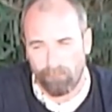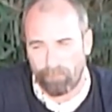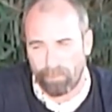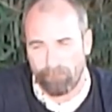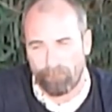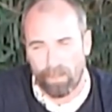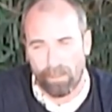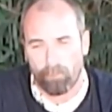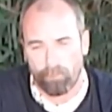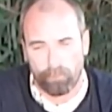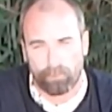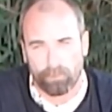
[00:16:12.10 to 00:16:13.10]
Very
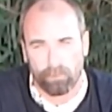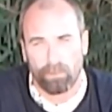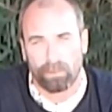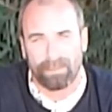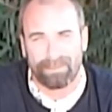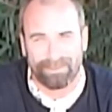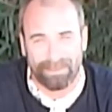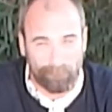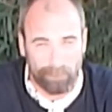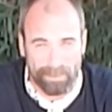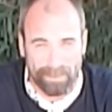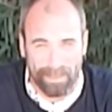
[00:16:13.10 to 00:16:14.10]
viable to look at the
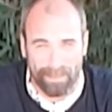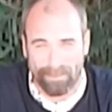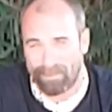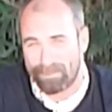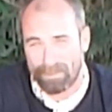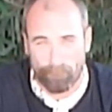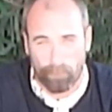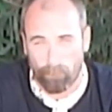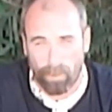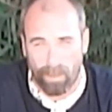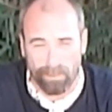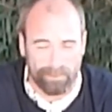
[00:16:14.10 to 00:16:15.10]
different settings, the different
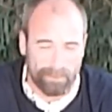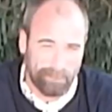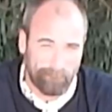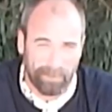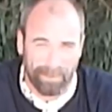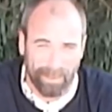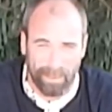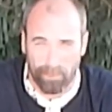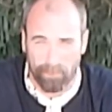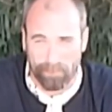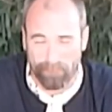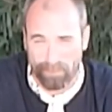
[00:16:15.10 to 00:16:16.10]
rocks, the different
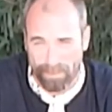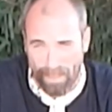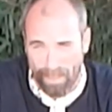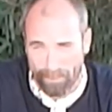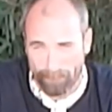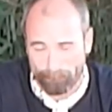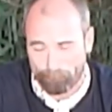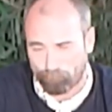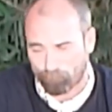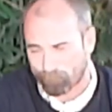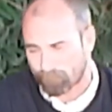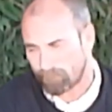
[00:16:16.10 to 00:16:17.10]
layers of sand.
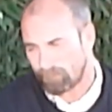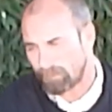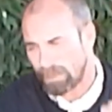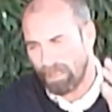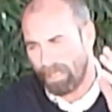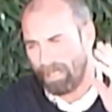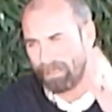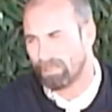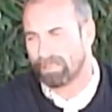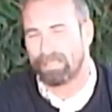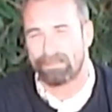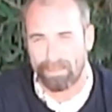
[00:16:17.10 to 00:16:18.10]
And
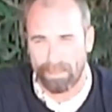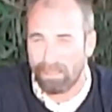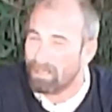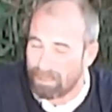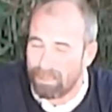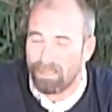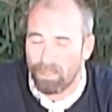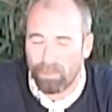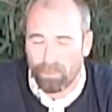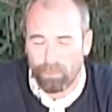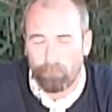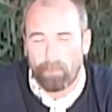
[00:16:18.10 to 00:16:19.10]
like I said,
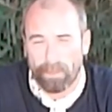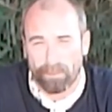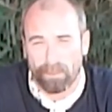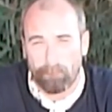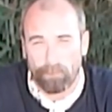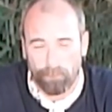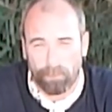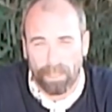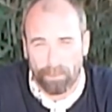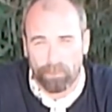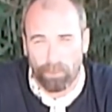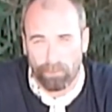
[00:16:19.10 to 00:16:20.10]
you'll pick it up and you'll
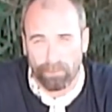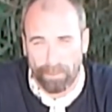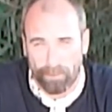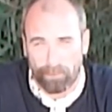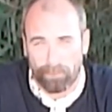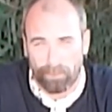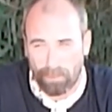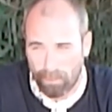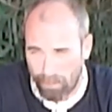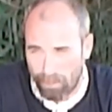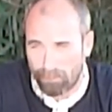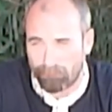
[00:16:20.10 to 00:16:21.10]
catch on later
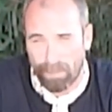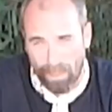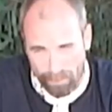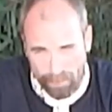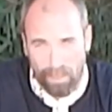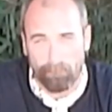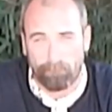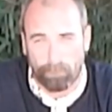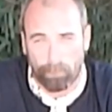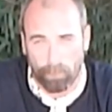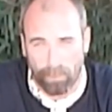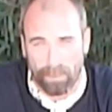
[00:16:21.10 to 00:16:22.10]
as time
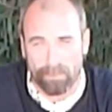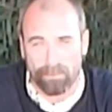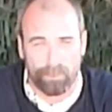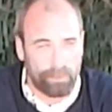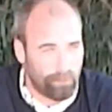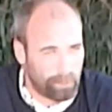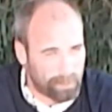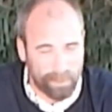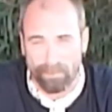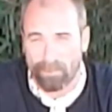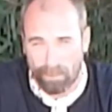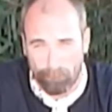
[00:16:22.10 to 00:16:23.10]
progresses. You know, it's
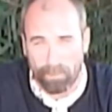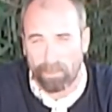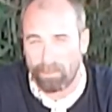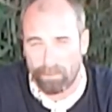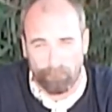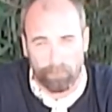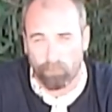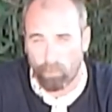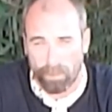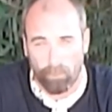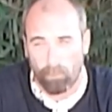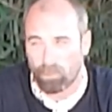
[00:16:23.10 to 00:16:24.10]
like I said, I've been in it for
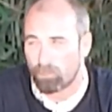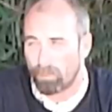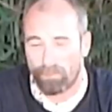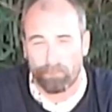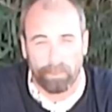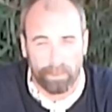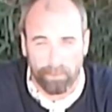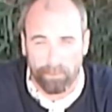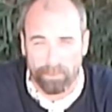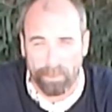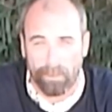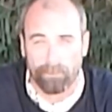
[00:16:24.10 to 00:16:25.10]
almost 23
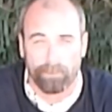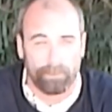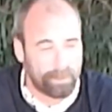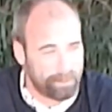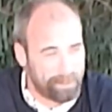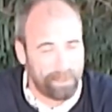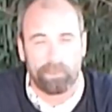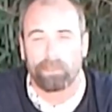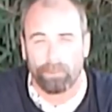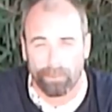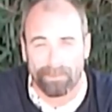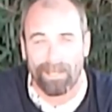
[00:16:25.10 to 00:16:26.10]
years now, so it takes
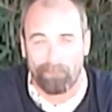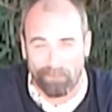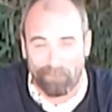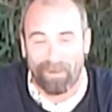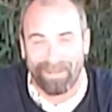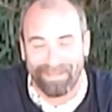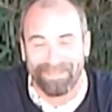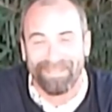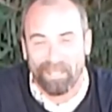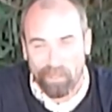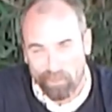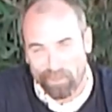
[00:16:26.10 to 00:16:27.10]
you a little time to find
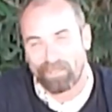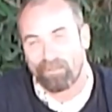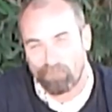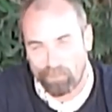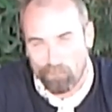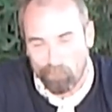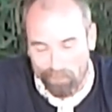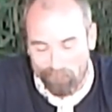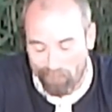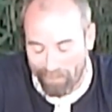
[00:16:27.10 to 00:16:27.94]
the stuff that you want to